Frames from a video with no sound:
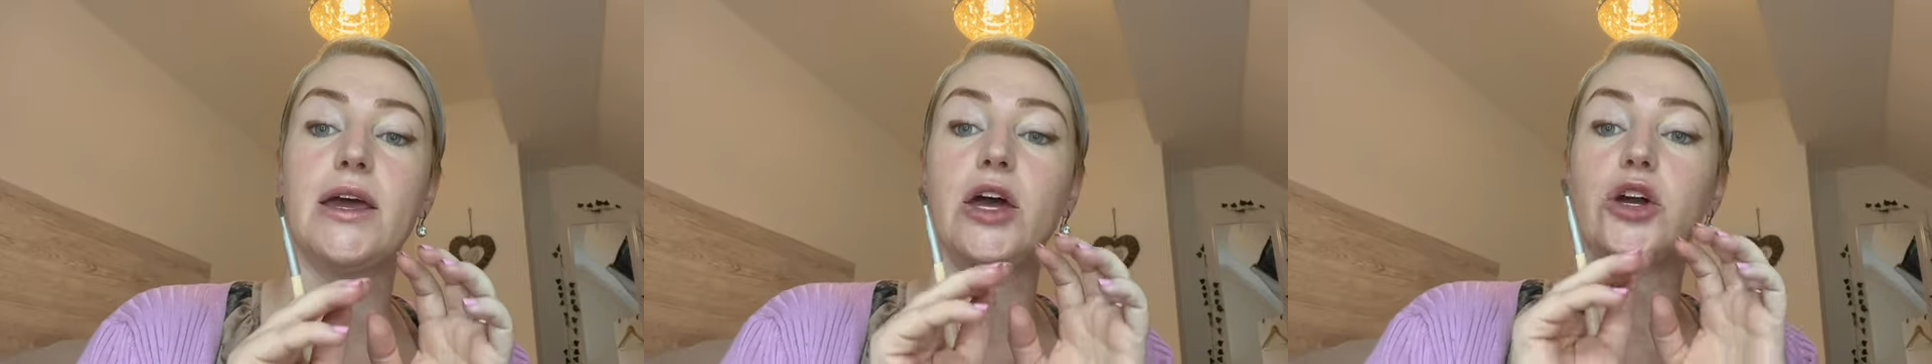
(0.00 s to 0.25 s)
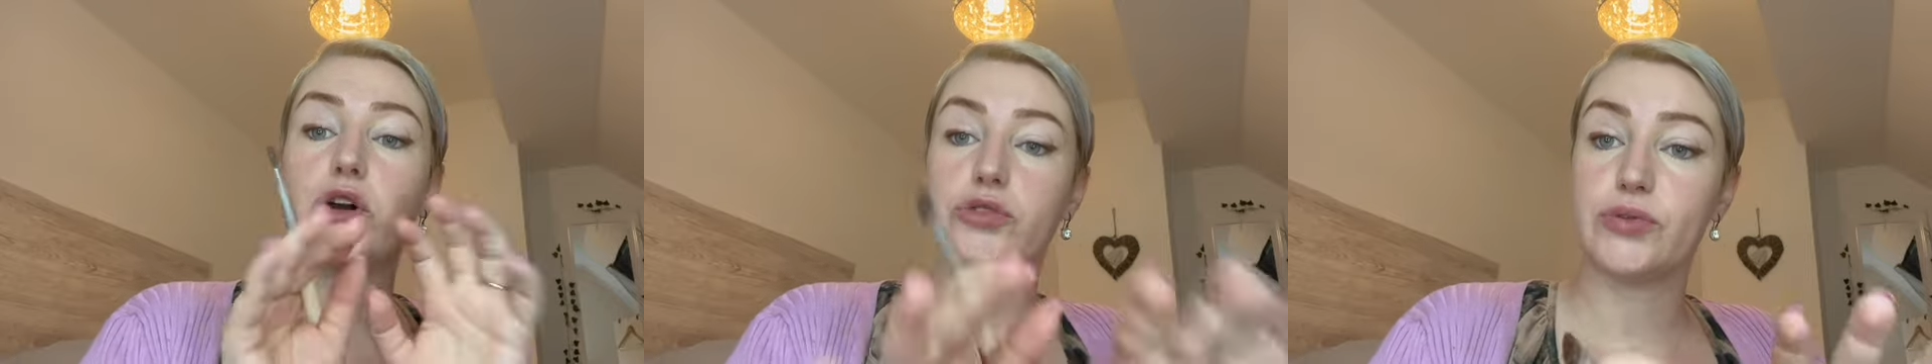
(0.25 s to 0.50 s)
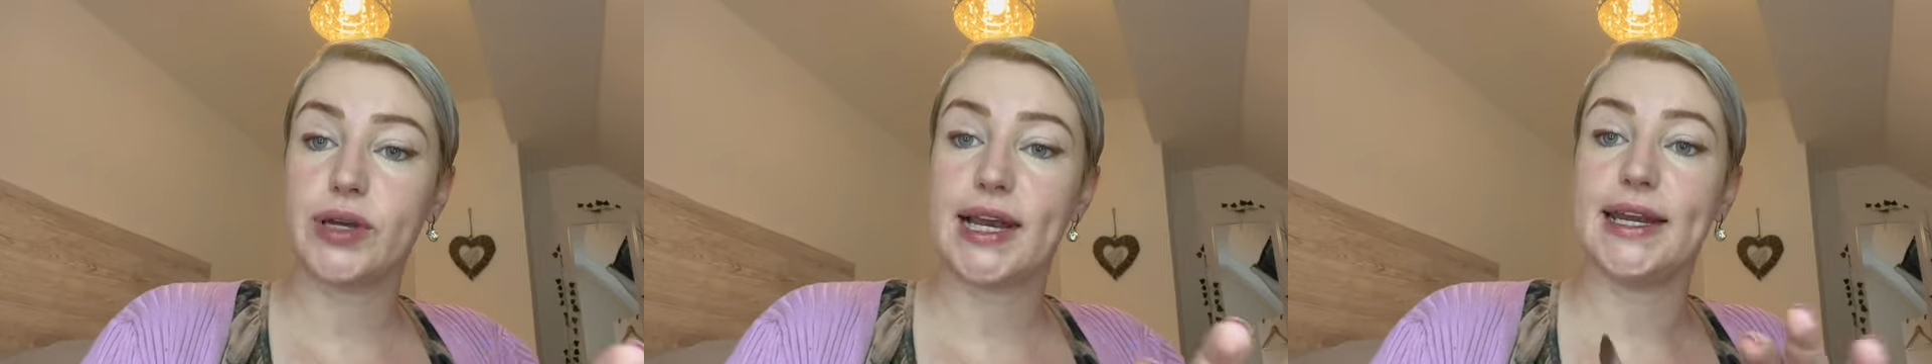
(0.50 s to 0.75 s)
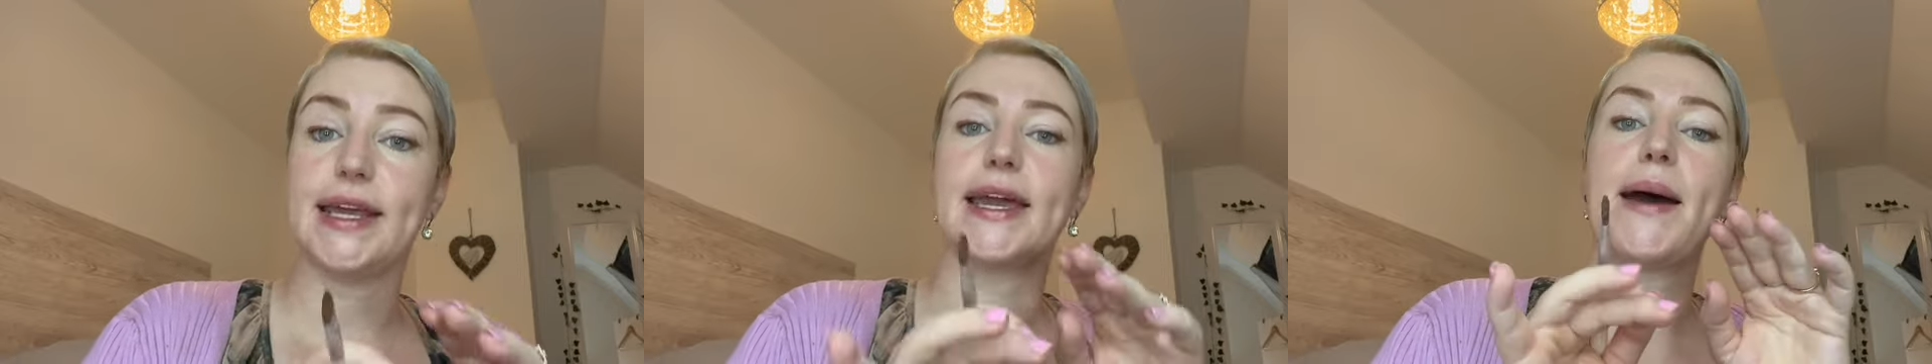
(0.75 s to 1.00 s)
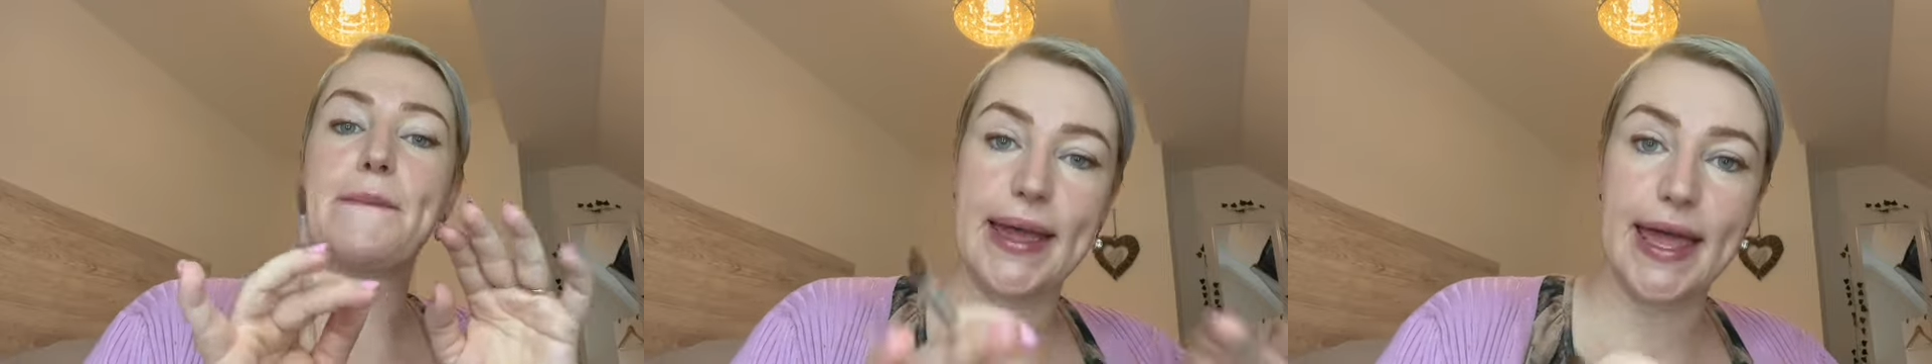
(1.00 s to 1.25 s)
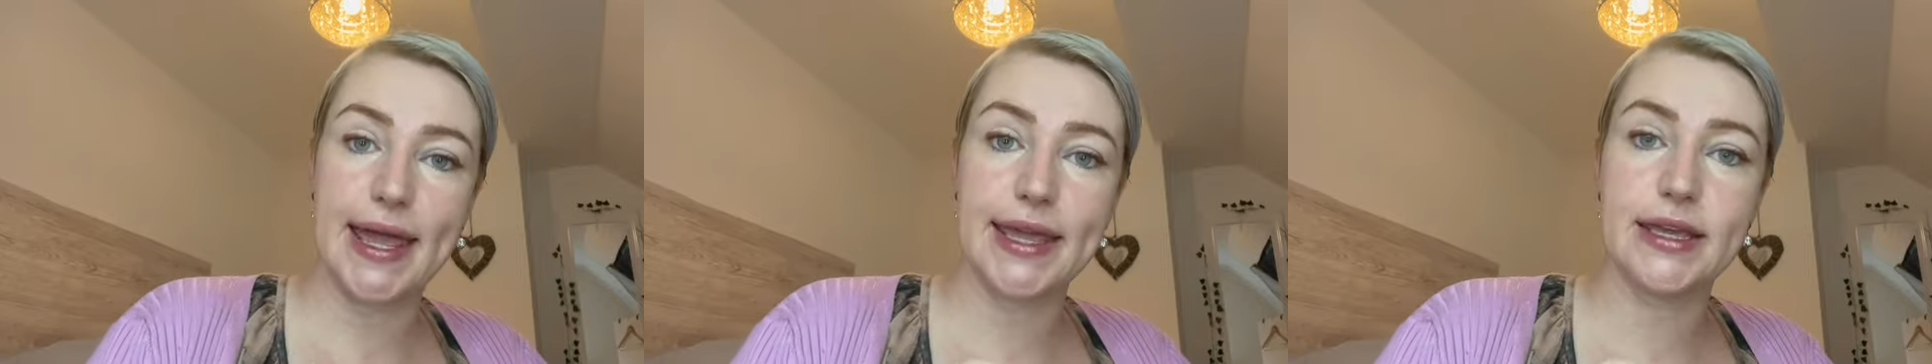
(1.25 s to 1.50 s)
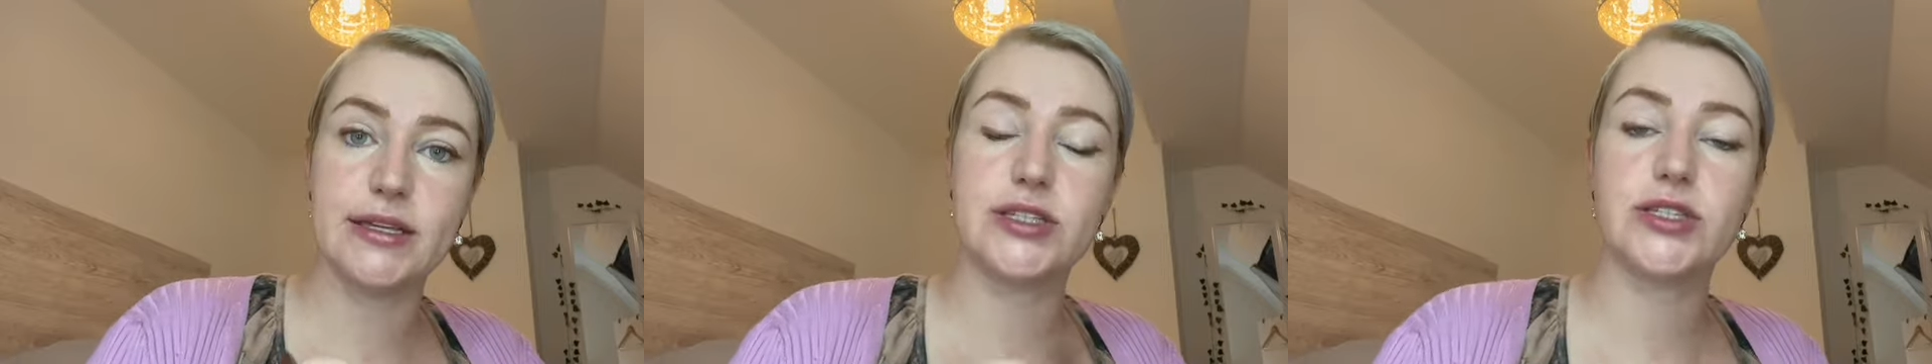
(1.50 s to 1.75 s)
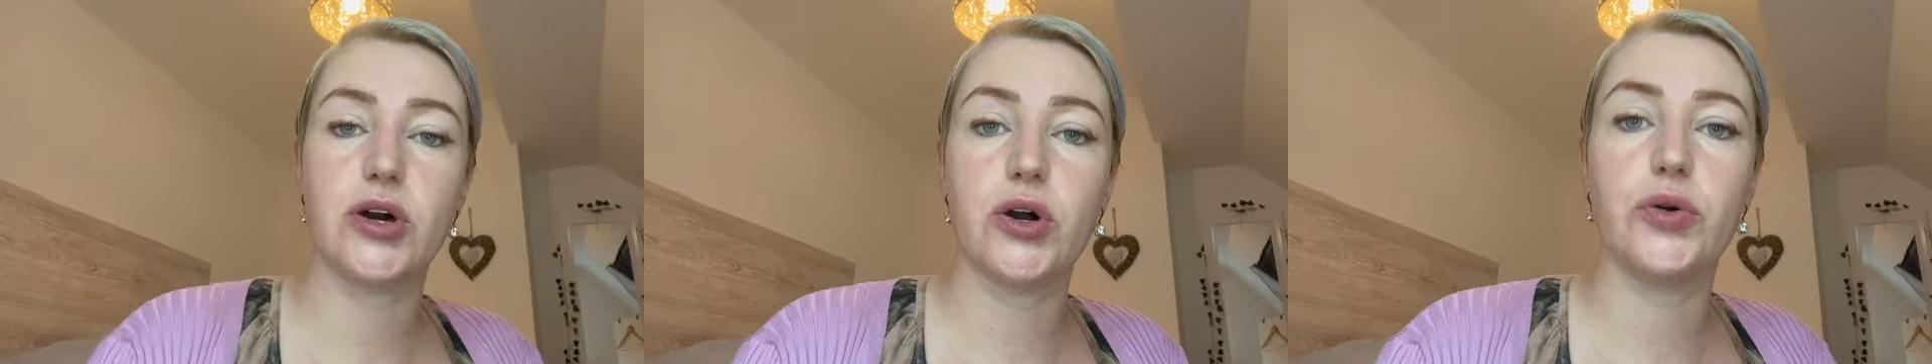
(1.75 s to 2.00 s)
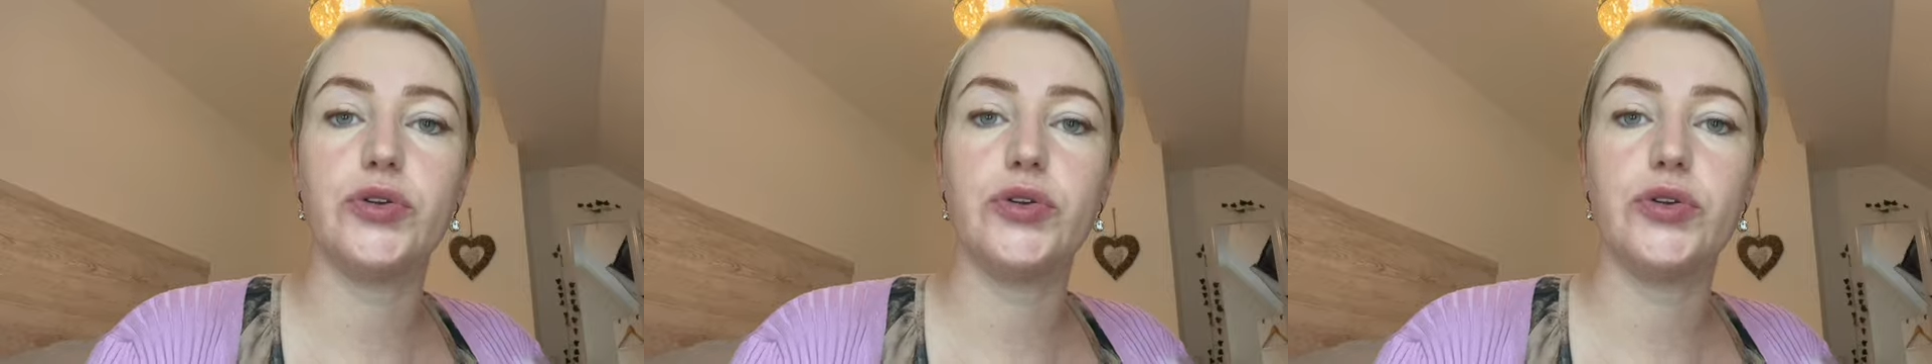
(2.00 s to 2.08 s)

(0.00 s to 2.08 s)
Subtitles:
go to a clinic and pay. So